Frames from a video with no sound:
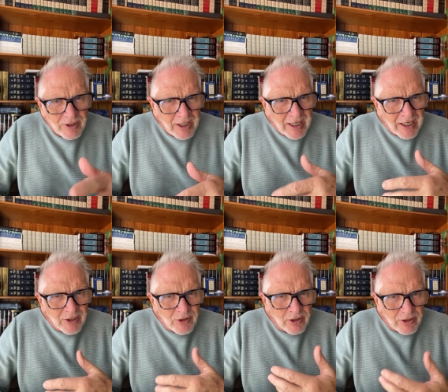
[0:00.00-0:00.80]

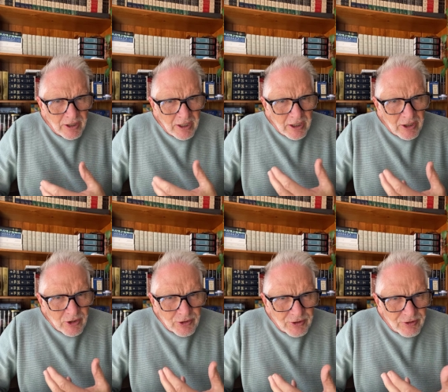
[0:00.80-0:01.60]
influence
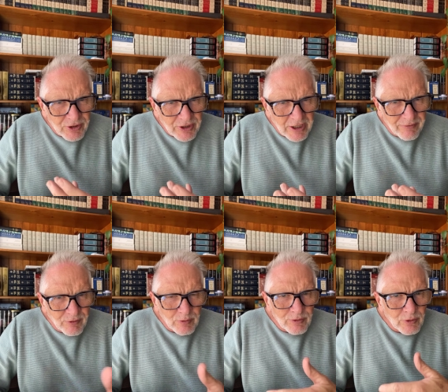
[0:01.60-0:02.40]
and not
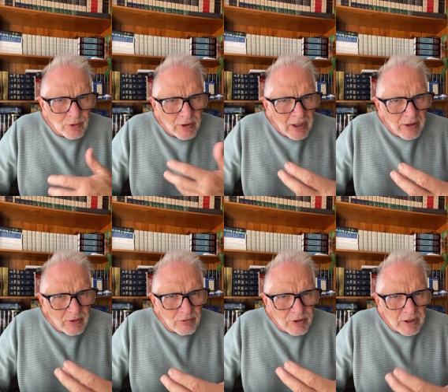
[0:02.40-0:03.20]
Christian
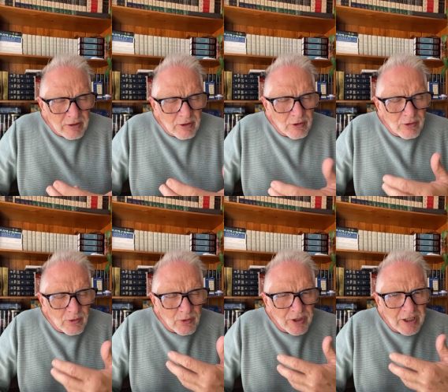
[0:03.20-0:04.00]
influence or
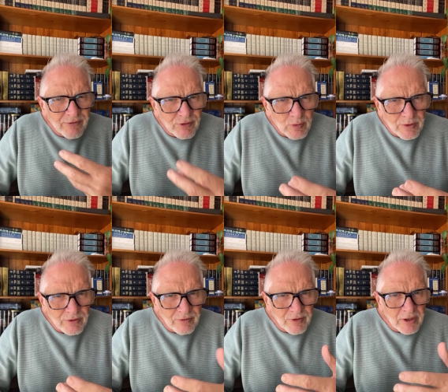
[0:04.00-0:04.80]
the,
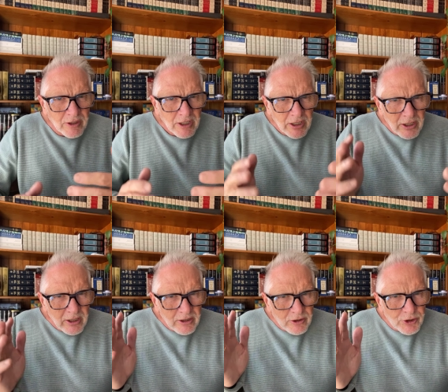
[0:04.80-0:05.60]
uh, or the
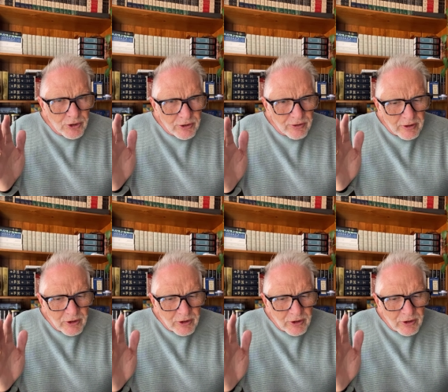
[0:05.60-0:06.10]
influence of the